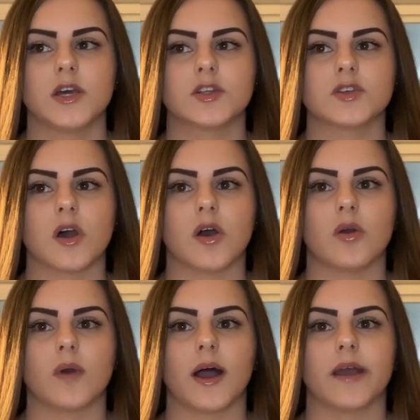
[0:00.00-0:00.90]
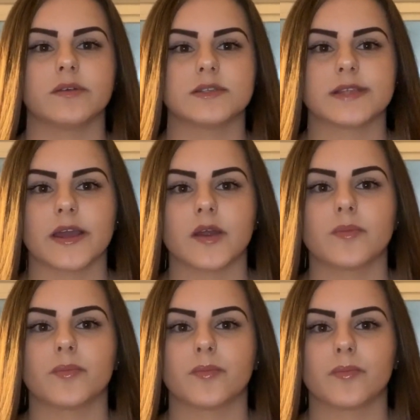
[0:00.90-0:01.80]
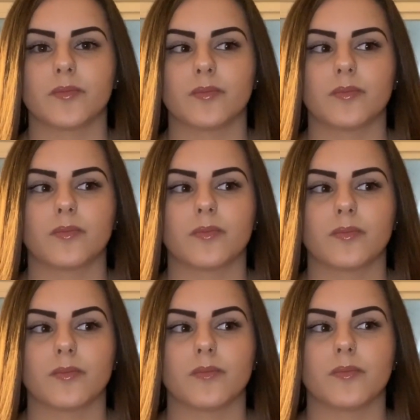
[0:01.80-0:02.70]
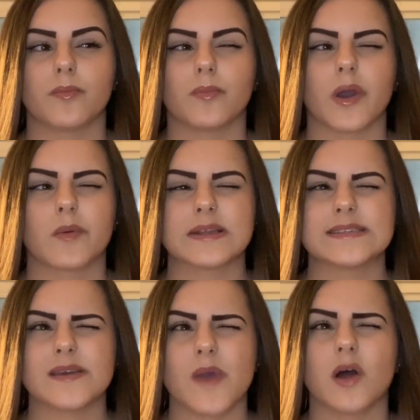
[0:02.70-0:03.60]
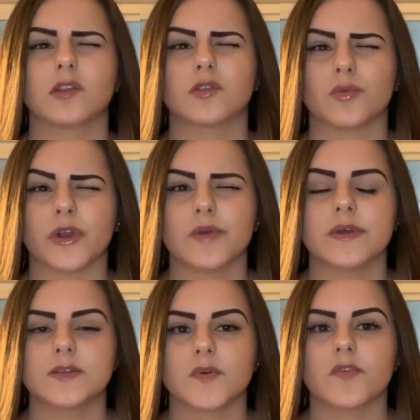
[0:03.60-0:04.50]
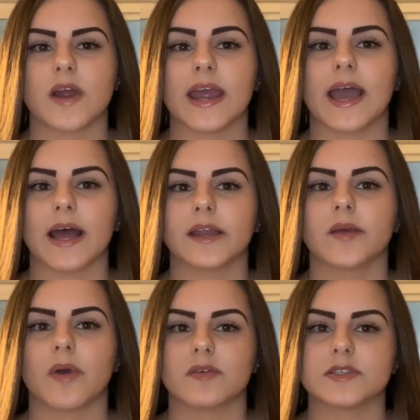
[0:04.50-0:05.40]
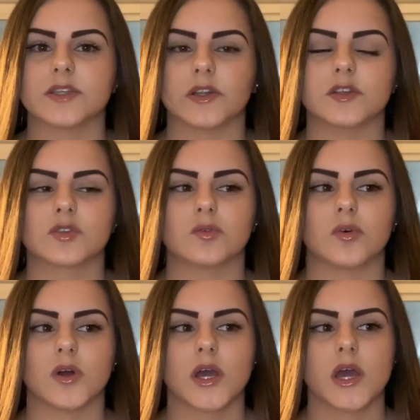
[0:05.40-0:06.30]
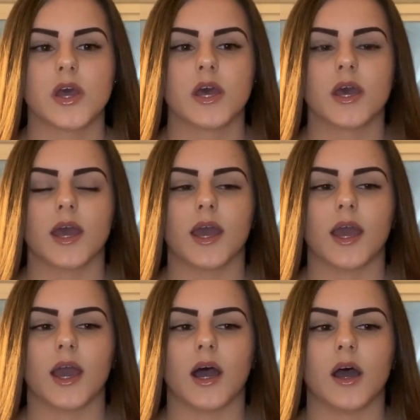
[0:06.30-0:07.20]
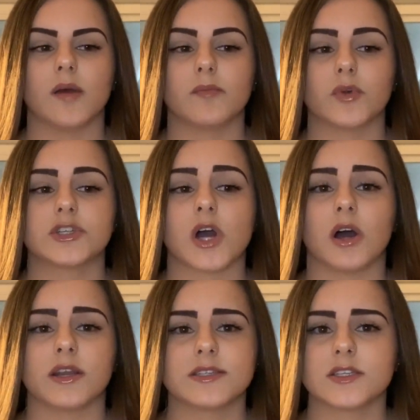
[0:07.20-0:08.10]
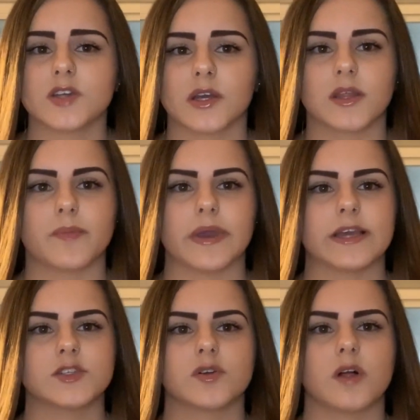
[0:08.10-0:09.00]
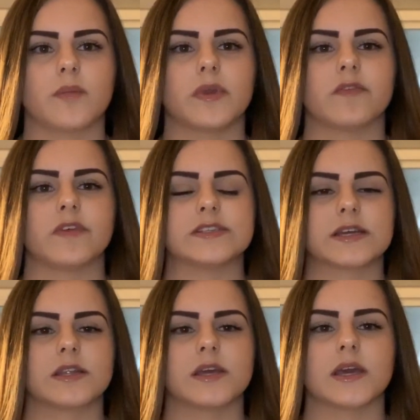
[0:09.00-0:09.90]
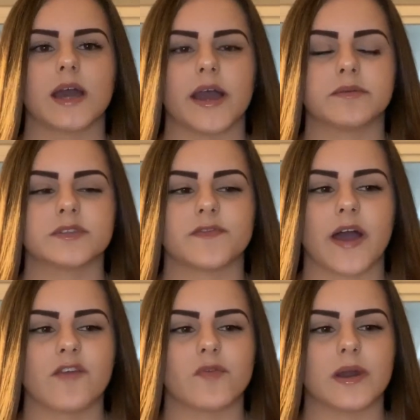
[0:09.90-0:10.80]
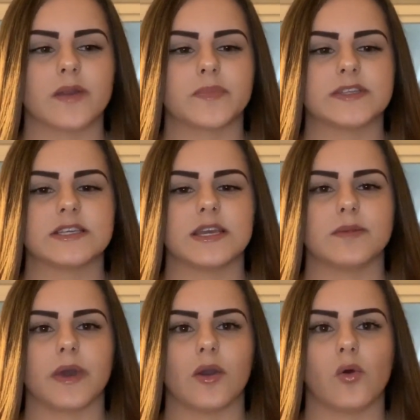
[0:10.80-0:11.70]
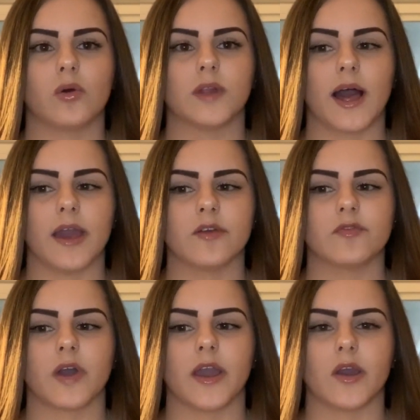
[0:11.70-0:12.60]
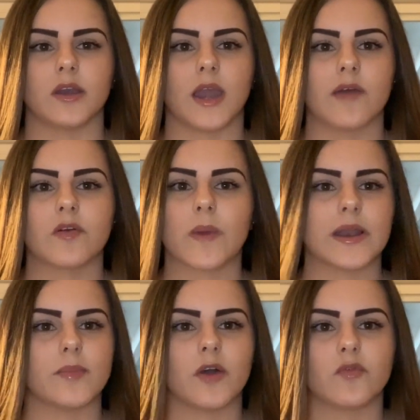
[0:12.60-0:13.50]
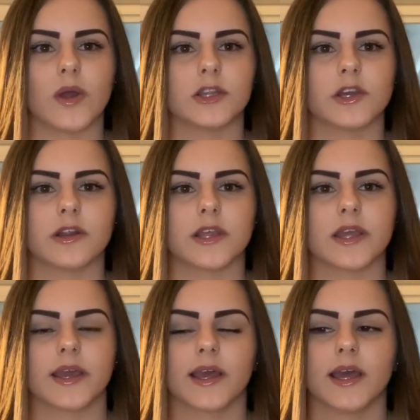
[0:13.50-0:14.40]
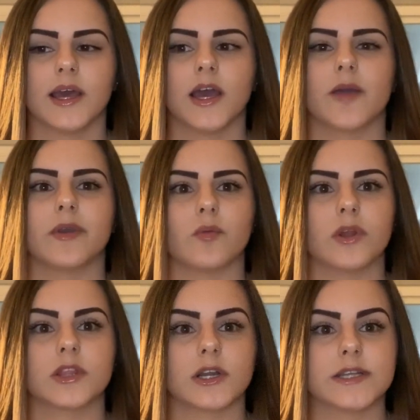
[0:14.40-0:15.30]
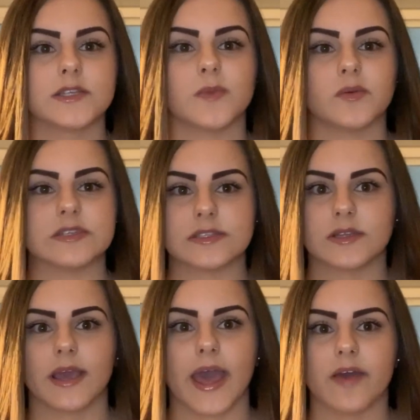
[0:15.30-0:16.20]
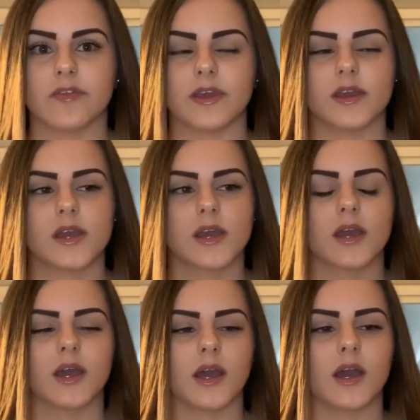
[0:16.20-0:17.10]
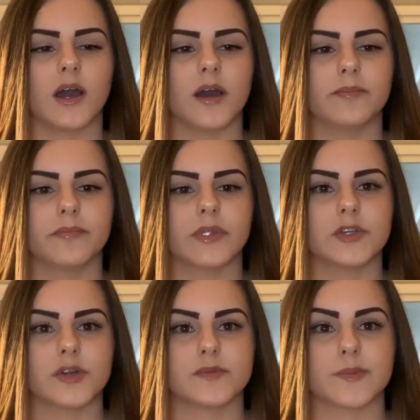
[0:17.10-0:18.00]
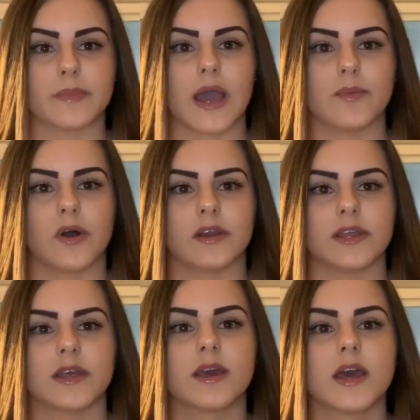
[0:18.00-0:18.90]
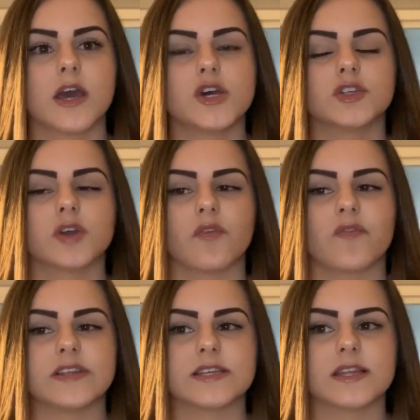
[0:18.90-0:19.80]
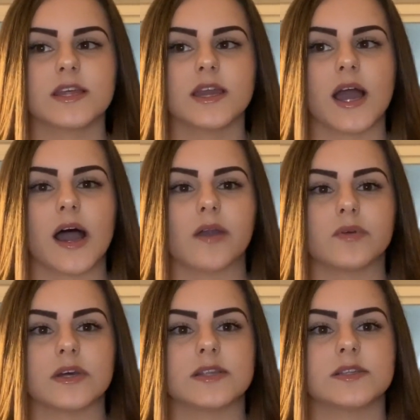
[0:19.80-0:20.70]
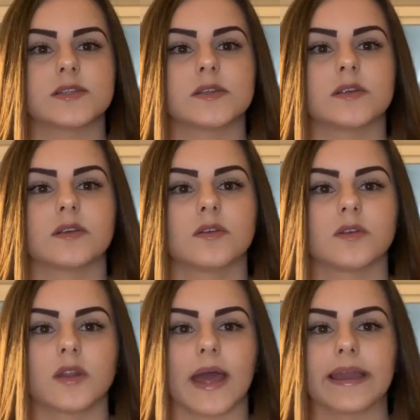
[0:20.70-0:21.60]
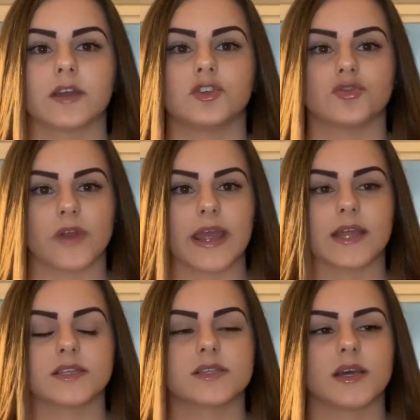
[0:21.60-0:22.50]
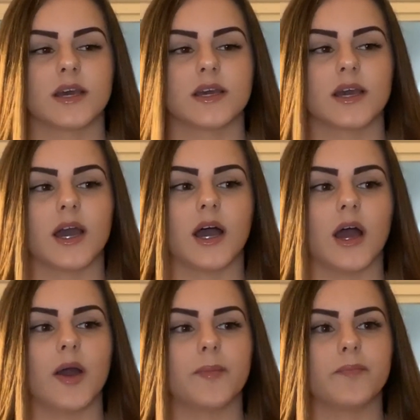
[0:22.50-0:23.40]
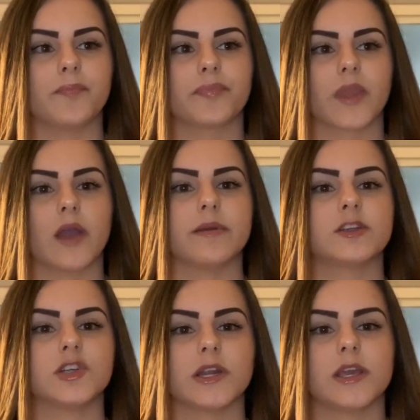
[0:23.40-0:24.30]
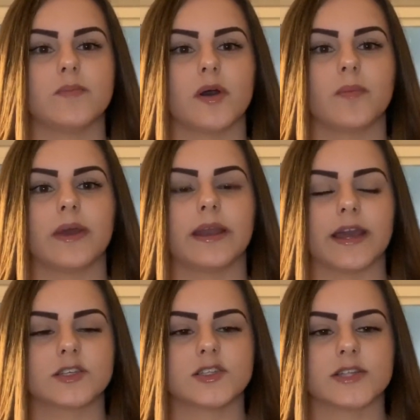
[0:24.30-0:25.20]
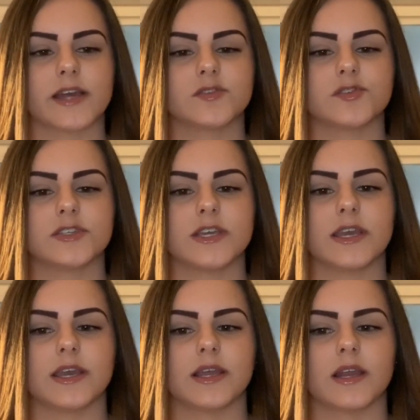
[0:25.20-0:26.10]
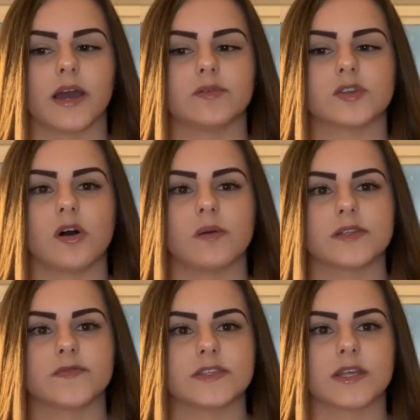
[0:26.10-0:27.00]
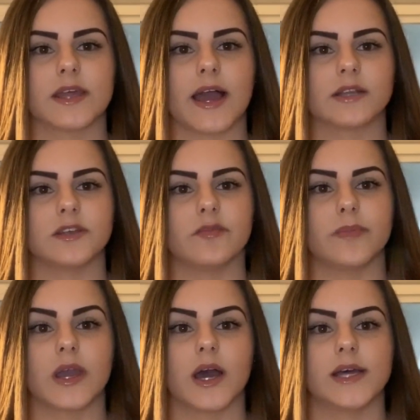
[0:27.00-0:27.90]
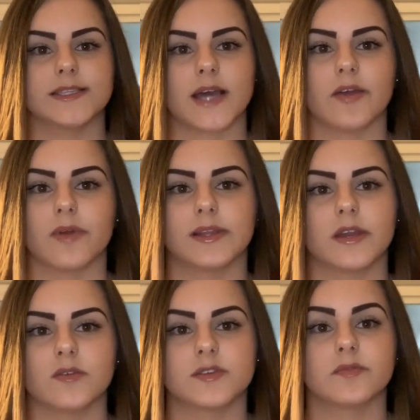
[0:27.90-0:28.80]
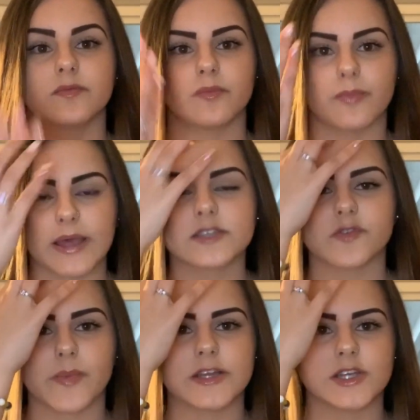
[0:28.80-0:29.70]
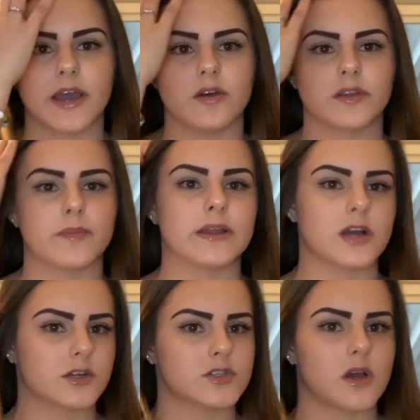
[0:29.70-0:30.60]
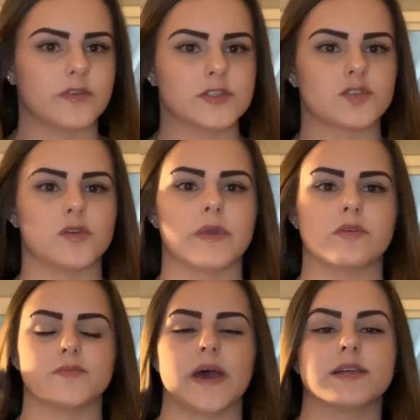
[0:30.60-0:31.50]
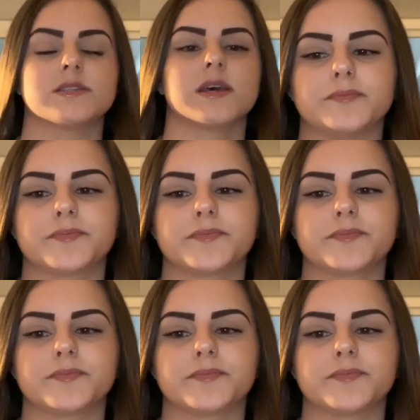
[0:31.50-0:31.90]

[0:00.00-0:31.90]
So I was there, I want to say about 3 weeks before I had him. I was still in school, which honestly took the biggest toll on me physically. I was 5'1" and petite my whole life. I had never weighed above 130. I mean, 130 to me was heavy in terms of my body. So physically, I was like drained. I made sure to keep up an exercise routine. I was always physically active because I read that it was best for my child, and my doctors obviously told me best.